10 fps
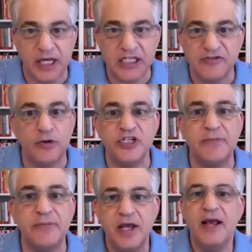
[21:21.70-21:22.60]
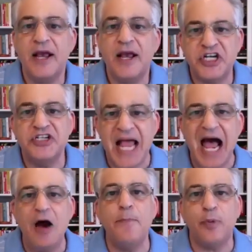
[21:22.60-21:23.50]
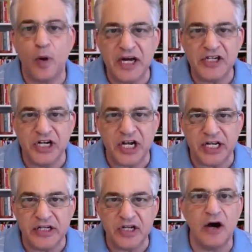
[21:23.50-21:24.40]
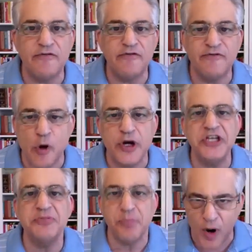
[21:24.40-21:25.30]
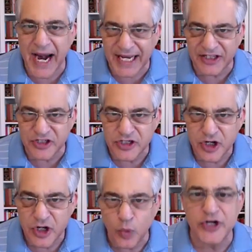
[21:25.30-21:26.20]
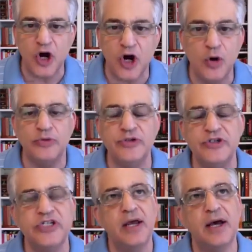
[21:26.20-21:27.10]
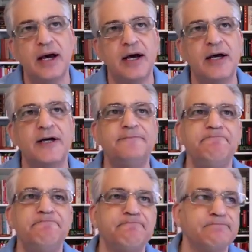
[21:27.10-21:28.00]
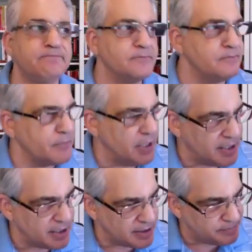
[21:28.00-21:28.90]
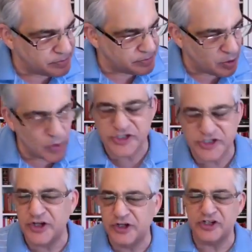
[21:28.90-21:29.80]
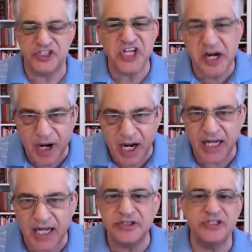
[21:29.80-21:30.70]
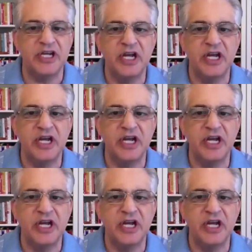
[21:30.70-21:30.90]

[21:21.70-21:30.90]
First time, she's now president of Focus Brands, which owns what is the Cinnabons